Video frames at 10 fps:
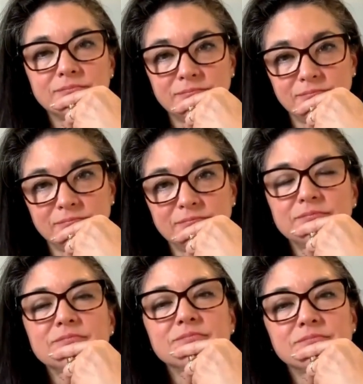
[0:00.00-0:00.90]

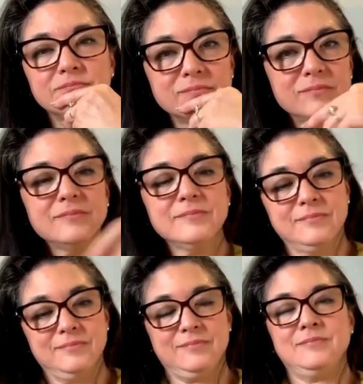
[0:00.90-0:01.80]

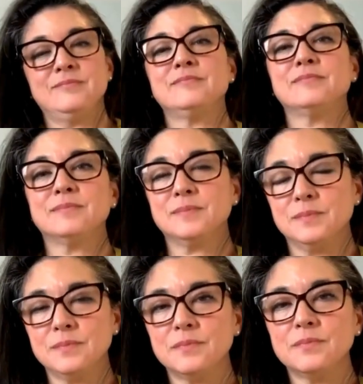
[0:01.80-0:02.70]

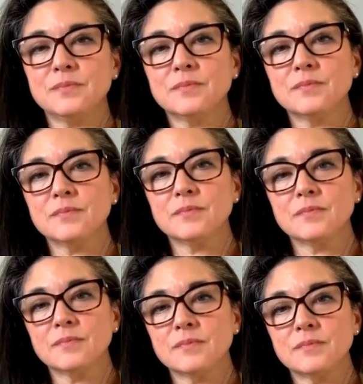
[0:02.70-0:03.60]

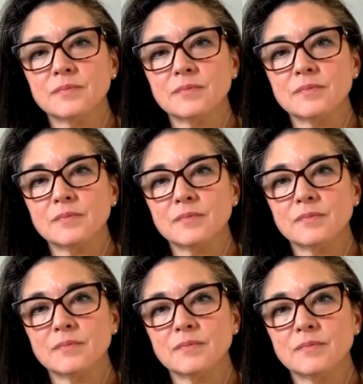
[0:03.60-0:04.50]

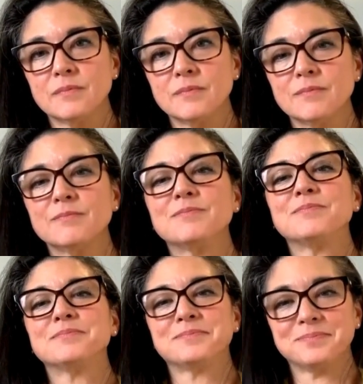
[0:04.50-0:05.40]

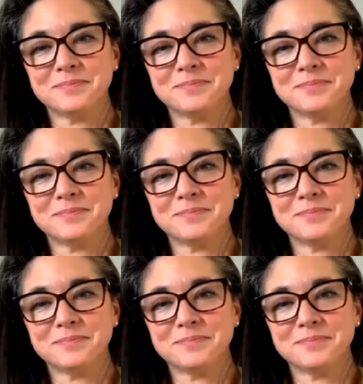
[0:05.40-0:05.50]
This person isn't speaking.